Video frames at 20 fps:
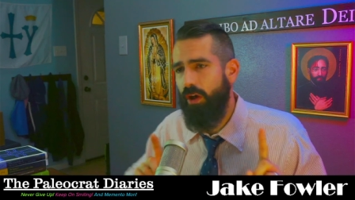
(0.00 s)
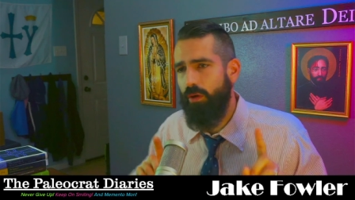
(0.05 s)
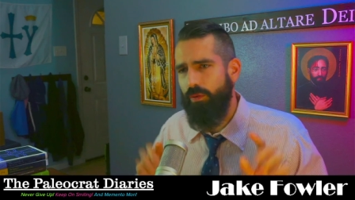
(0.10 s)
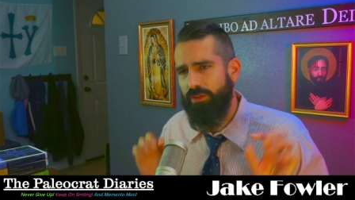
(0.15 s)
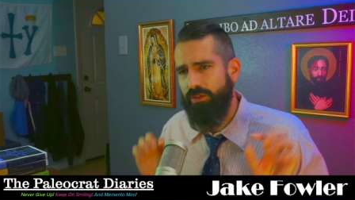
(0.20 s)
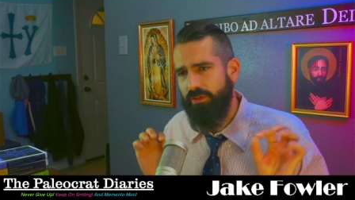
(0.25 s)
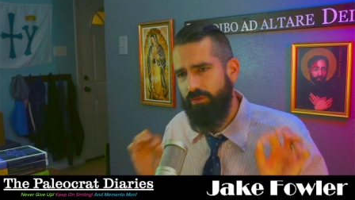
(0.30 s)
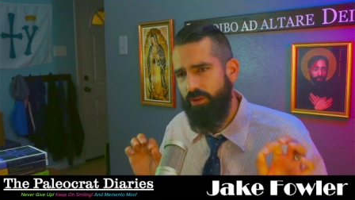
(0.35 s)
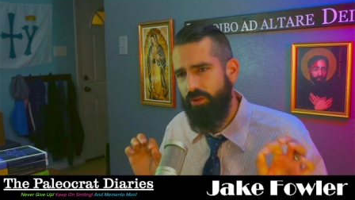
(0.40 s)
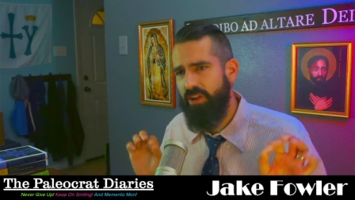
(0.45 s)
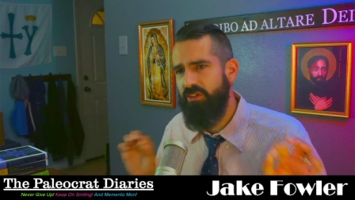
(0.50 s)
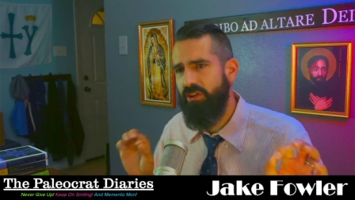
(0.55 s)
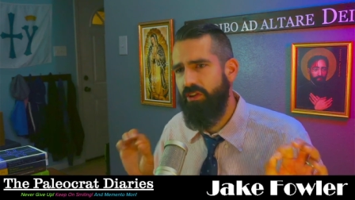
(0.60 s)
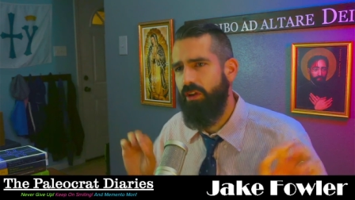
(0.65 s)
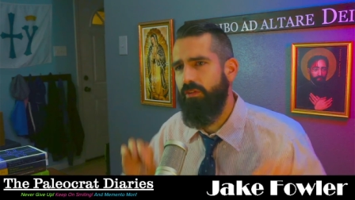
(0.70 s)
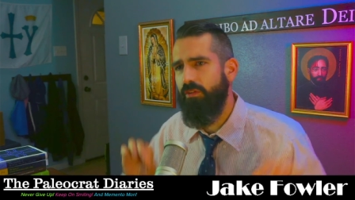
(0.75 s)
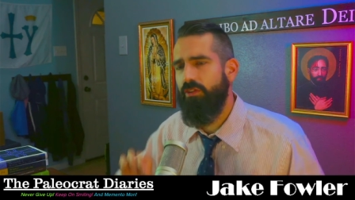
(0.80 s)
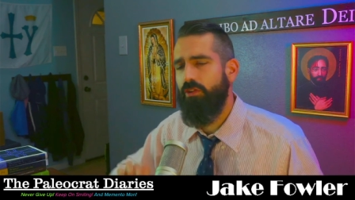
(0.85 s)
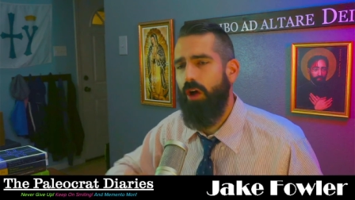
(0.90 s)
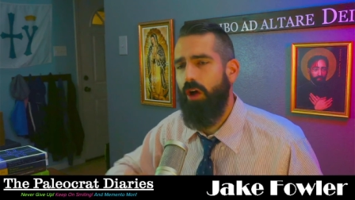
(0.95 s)
It was a free
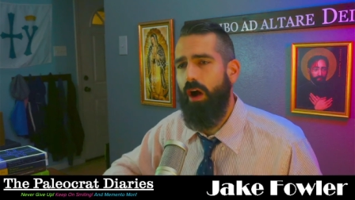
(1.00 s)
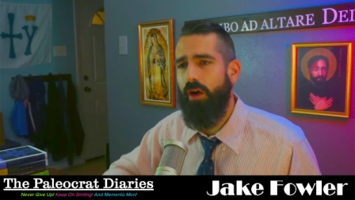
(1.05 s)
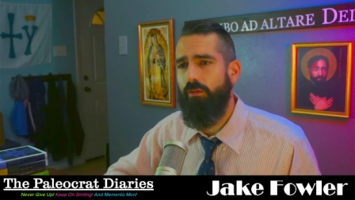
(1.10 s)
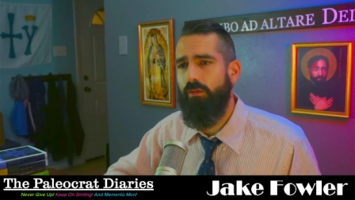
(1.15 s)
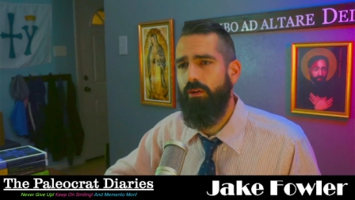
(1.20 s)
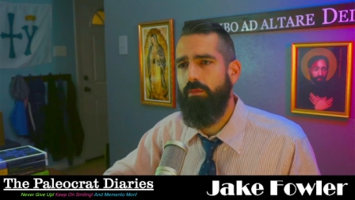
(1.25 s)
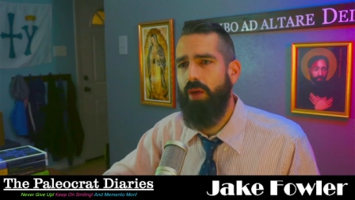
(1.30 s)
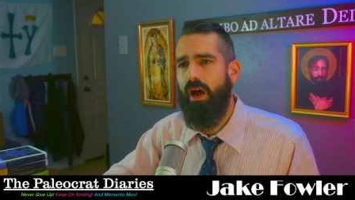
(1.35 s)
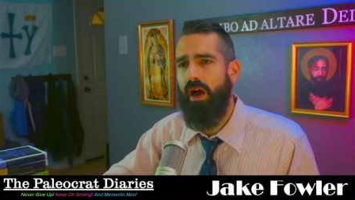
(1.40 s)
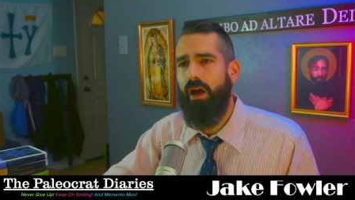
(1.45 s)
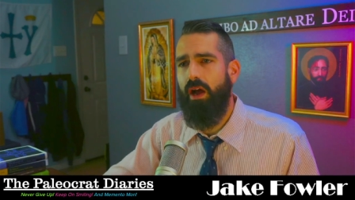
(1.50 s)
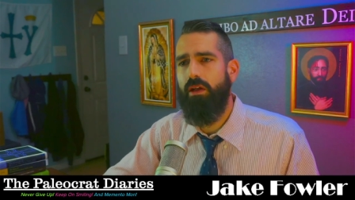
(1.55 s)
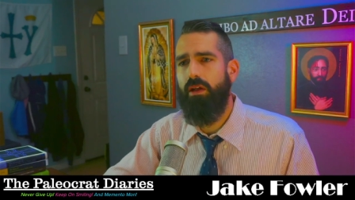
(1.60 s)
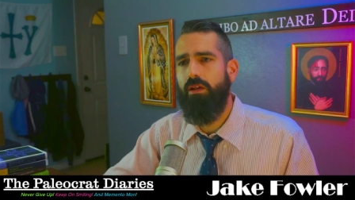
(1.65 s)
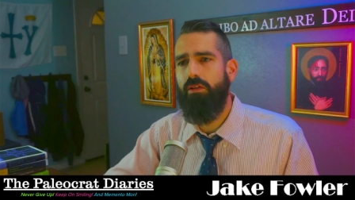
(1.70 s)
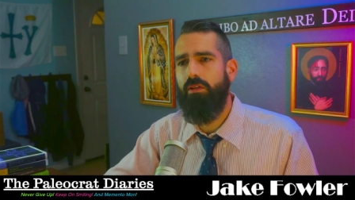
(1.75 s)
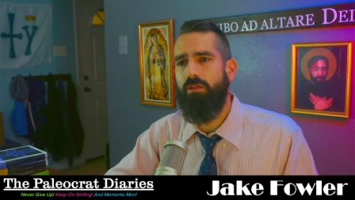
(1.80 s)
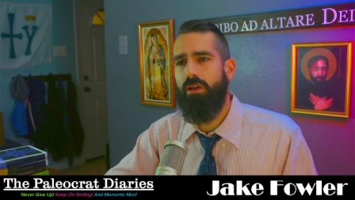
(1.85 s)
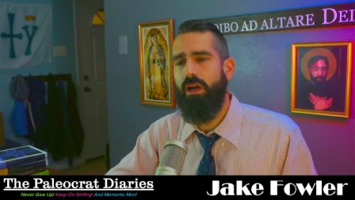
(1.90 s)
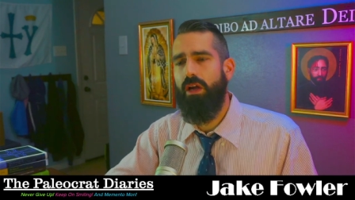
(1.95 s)
service offered by
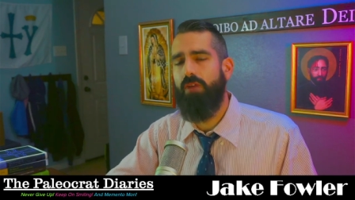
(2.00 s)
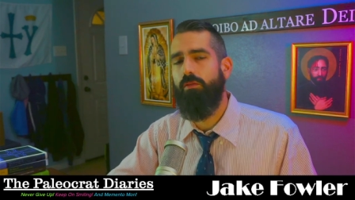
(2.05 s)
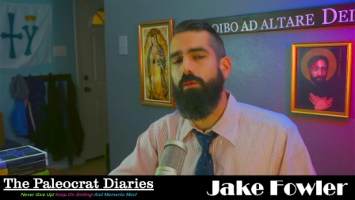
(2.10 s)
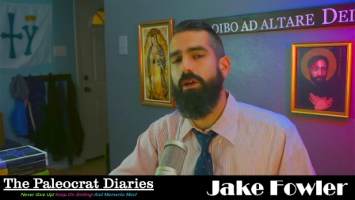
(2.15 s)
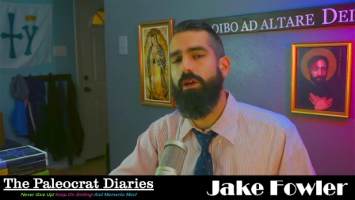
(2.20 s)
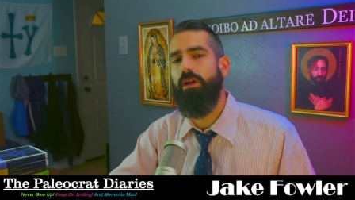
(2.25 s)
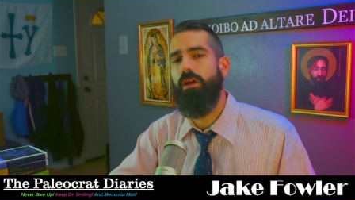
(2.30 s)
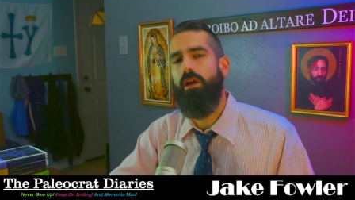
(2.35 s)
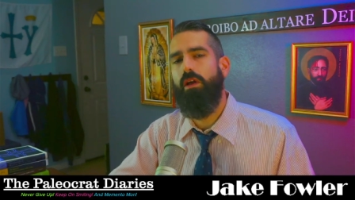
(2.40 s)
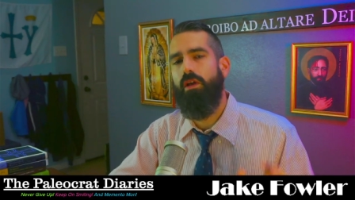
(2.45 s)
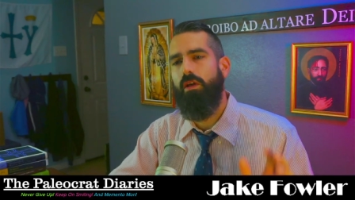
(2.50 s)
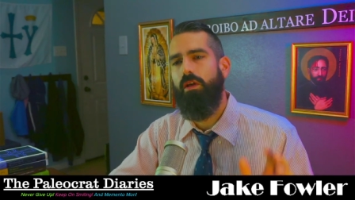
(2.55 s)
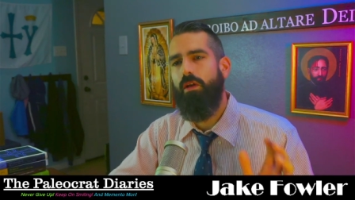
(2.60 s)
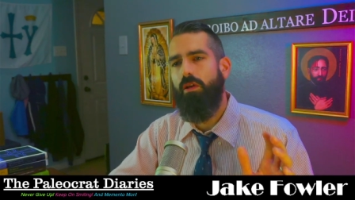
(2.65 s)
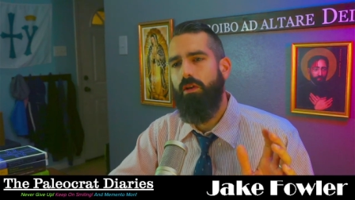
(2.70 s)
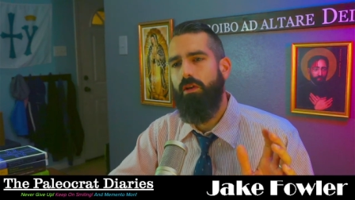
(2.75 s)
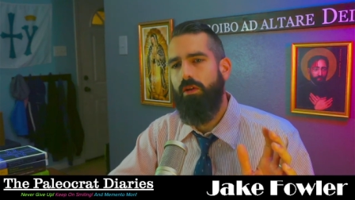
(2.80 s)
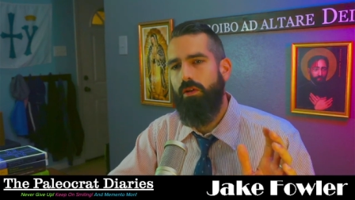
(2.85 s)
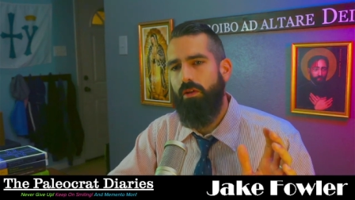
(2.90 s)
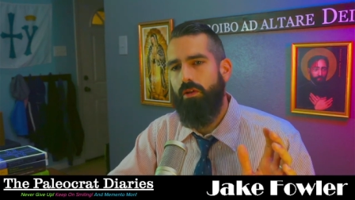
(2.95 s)
the government.
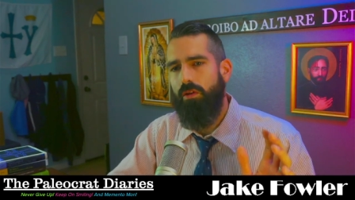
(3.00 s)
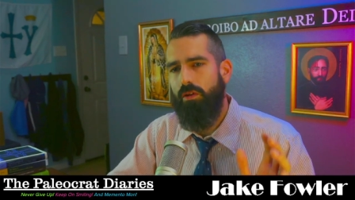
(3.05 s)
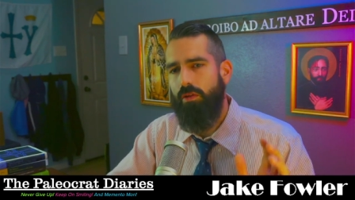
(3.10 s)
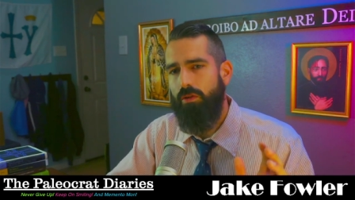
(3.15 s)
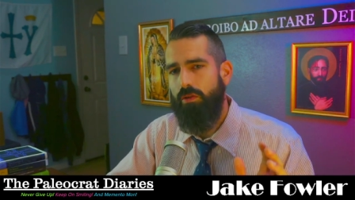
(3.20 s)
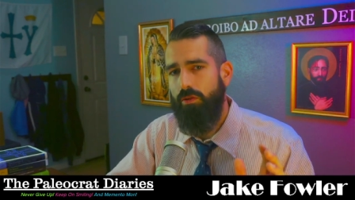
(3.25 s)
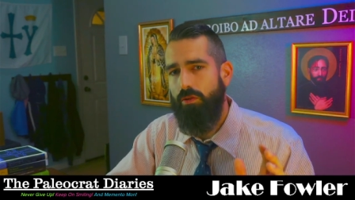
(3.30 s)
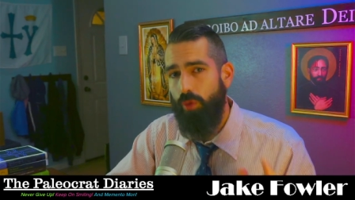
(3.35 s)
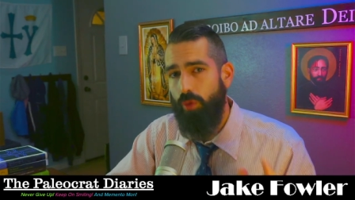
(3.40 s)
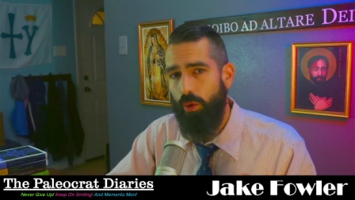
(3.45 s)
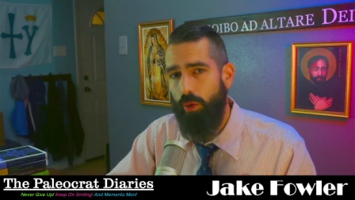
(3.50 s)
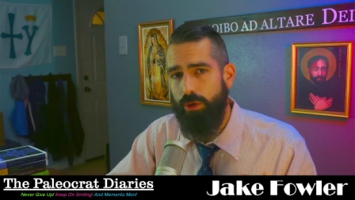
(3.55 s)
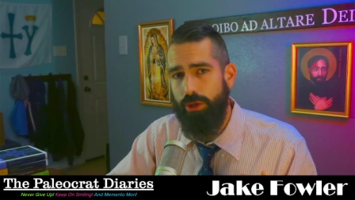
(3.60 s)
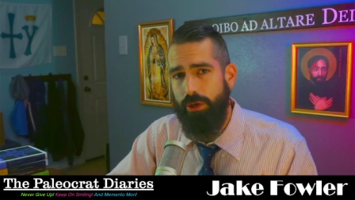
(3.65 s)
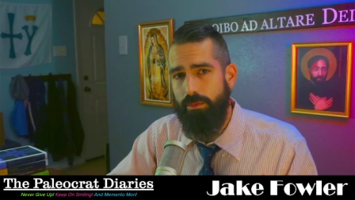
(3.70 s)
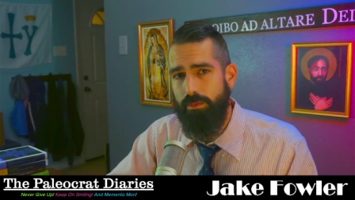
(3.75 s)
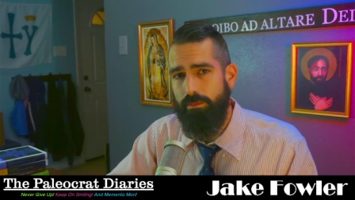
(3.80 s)
Torture.